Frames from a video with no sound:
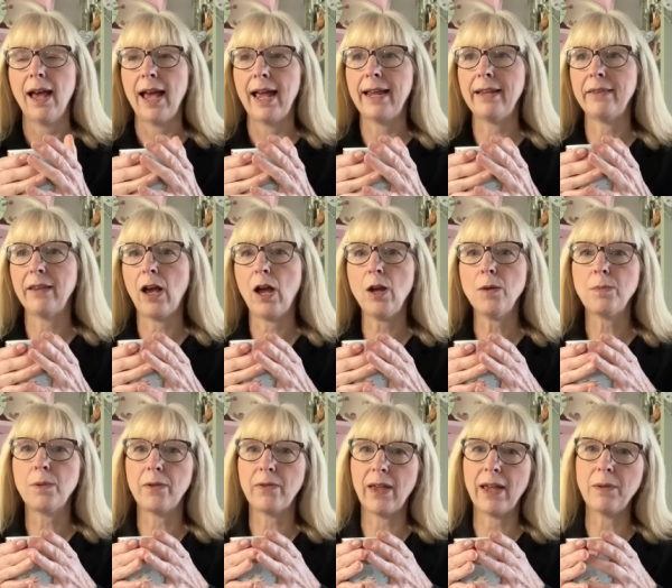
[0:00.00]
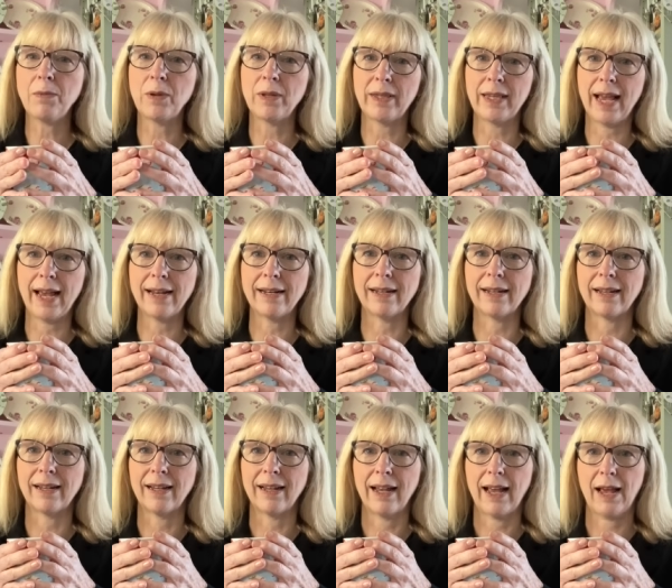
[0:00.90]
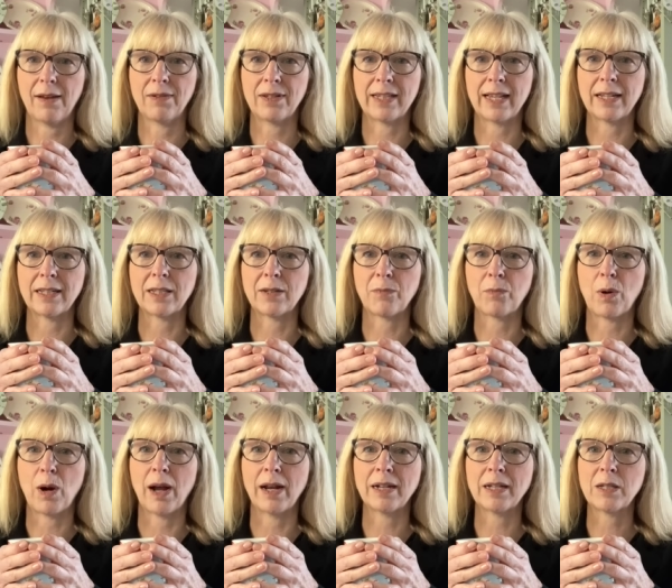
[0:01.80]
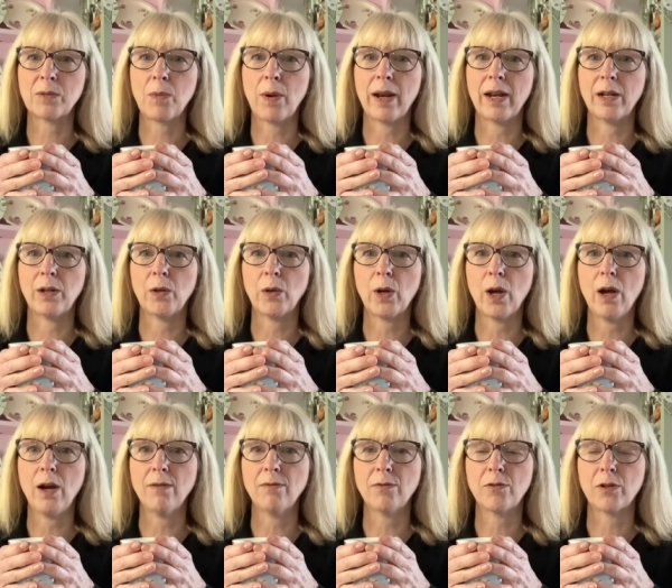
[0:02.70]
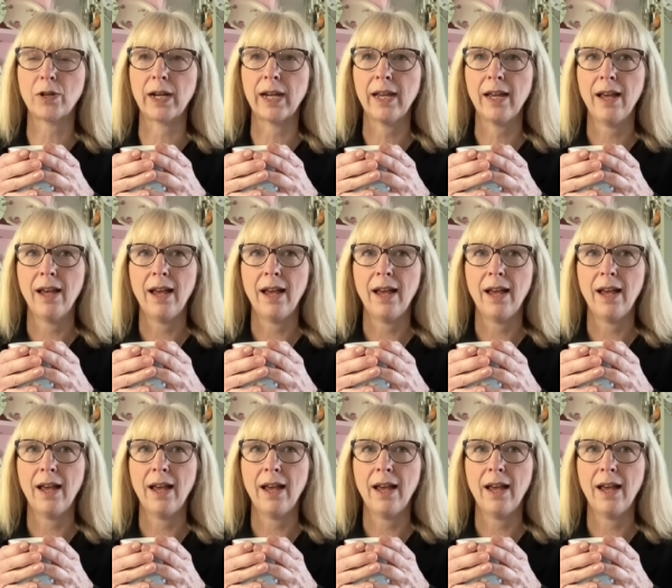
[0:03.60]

the hope that they would then have a sense of pride as well and look after it.